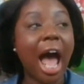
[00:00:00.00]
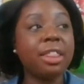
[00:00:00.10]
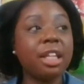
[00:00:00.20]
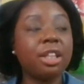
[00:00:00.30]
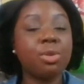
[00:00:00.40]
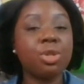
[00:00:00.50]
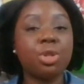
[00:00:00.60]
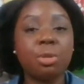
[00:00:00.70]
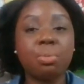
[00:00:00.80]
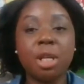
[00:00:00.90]
I think there was a
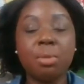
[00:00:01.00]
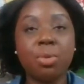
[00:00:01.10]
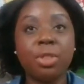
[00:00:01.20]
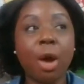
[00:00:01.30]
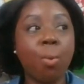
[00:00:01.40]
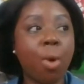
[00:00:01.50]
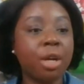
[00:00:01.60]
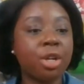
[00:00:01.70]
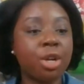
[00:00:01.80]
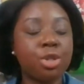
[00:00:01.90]
certain people that
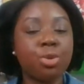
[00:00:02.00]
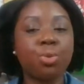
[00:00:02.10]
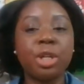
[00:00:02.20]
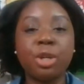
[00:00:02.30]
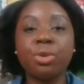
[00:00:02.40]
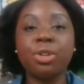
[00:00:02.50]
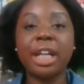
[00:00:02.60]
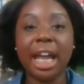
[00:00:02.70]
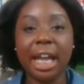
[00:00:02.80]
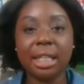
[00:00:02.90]
wanted her to
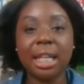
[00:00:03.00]
recreate